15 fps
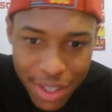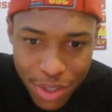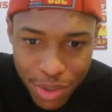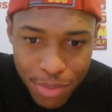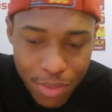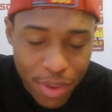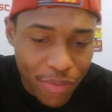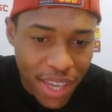
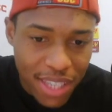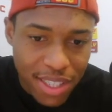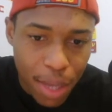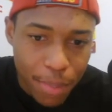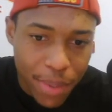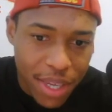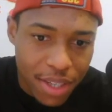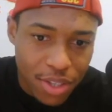face
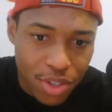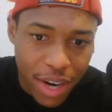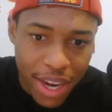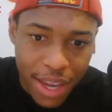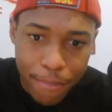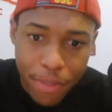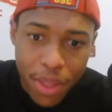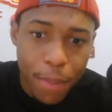up against,
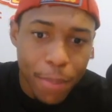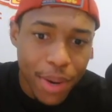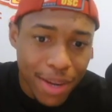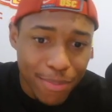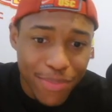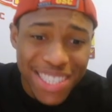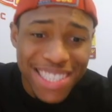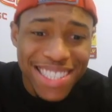right?
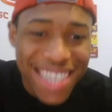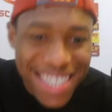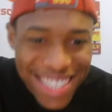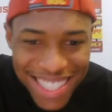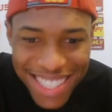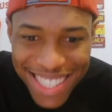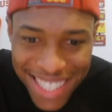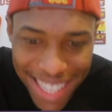But
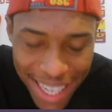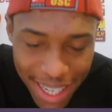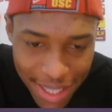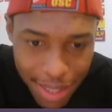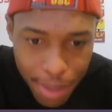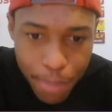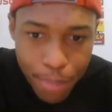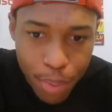
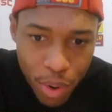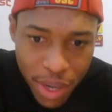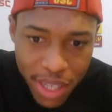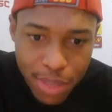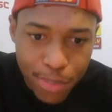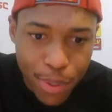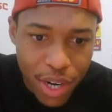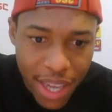66
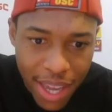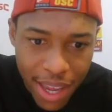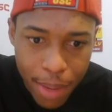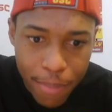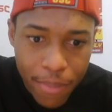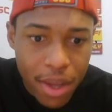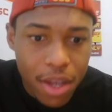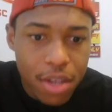points per
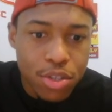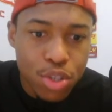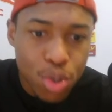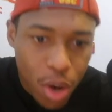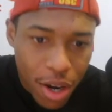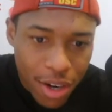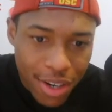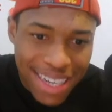game,
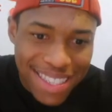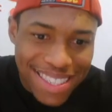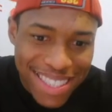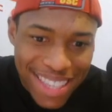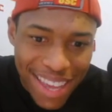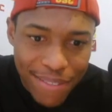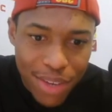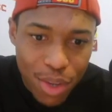
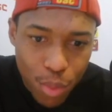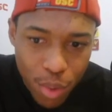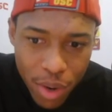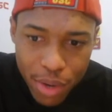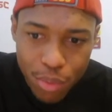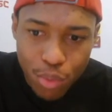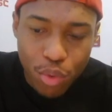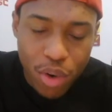
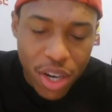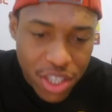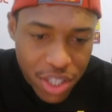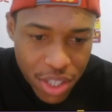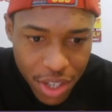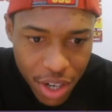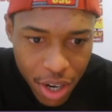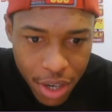271
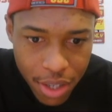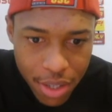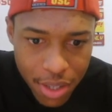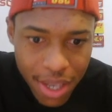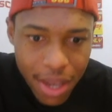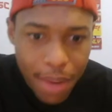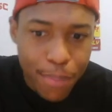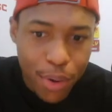rushing yards
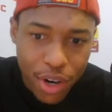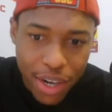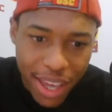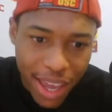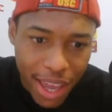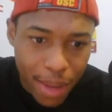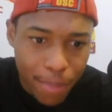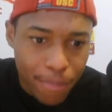per
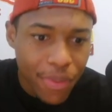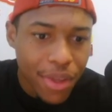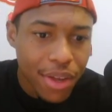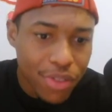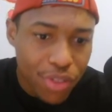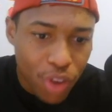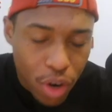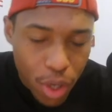game,
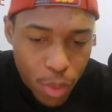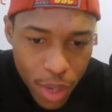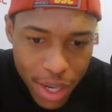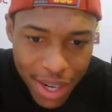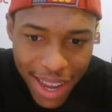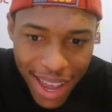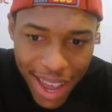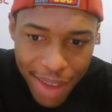
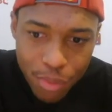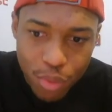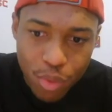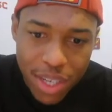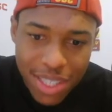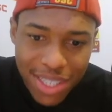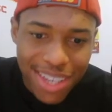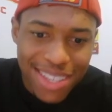31.5
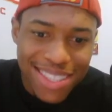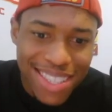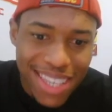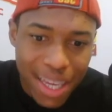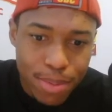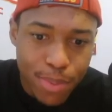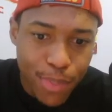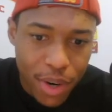rushing
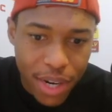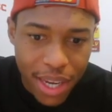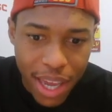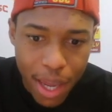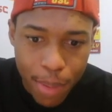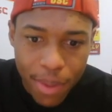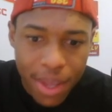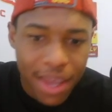attempts per
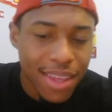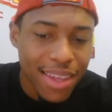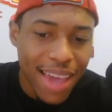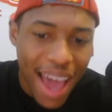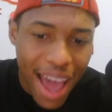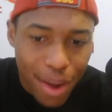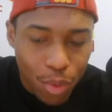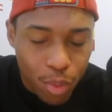game. You
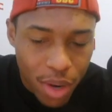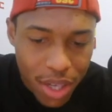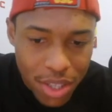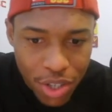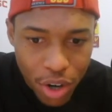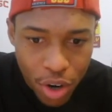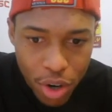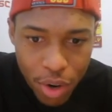had 1
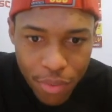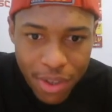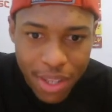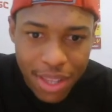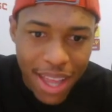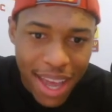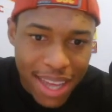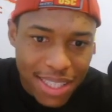turnover in the
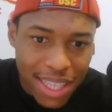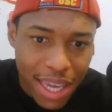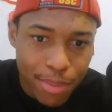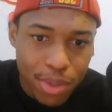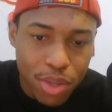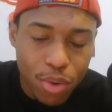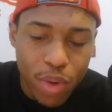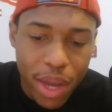last game
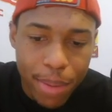with the Wayman